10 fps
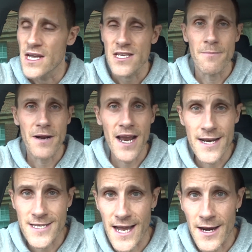So I'm glad
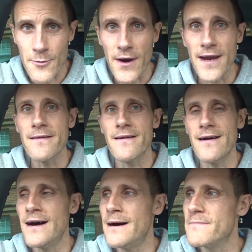it's out of the way.
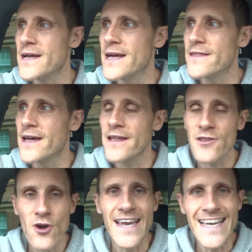They're
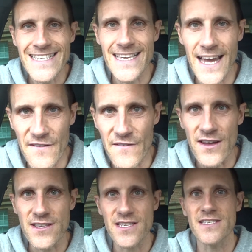not easy
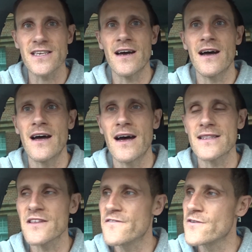efforts. I
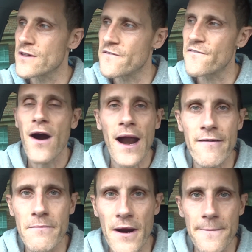did feel the fire
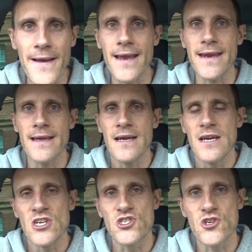in my belly
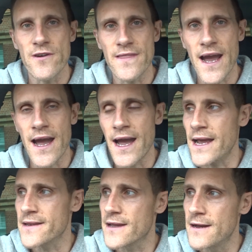during that, and